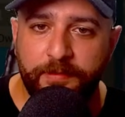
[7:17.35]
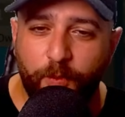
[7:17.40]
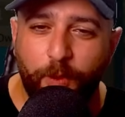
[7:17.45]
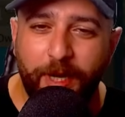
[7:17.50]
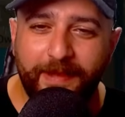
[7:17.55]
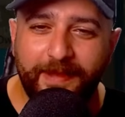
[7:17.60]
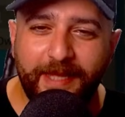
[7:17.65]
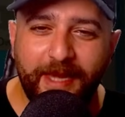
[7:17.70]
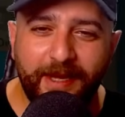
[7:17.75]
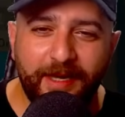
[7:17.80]

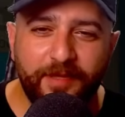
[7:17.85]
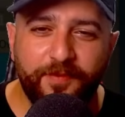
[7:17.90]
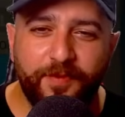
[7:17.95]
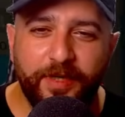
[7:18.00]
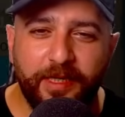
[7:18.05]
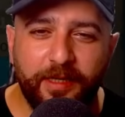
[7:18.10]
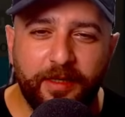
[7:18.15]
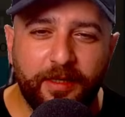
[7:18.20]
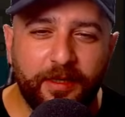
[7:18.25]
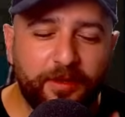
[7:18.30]
Wait, that is
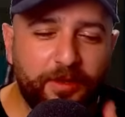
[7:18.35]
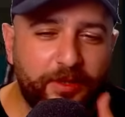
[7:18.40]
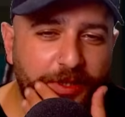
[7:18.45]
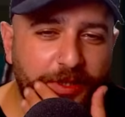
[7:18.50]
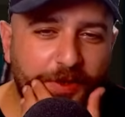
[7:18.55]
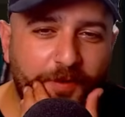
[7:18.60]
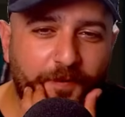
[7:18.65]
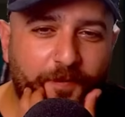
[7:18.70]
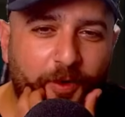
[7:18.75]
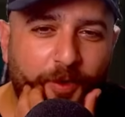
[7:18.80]
really good
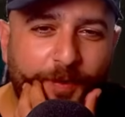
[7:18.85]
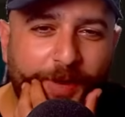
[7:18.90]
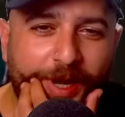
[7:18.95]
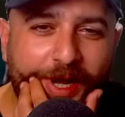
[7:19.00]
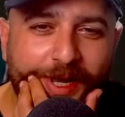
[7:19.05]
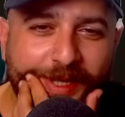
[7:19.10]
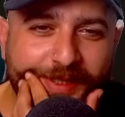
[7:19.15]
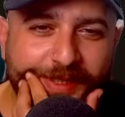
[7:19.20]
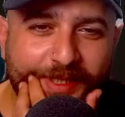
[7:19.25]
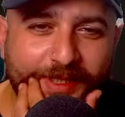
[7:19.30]
too for my
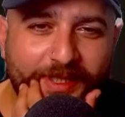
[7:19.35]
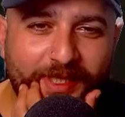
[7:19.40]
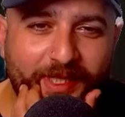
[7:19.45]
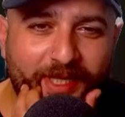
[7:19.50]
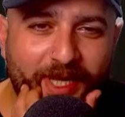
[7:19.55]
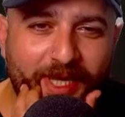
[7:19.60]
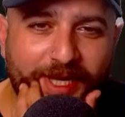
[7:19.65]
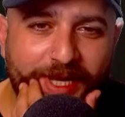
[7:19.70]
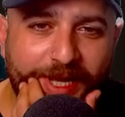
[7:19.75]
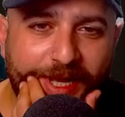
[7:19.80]
Attila
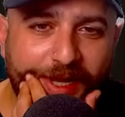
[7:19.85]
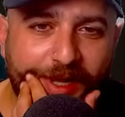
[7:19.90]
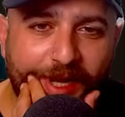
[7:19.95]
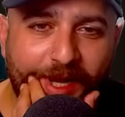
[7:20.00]
Takeda.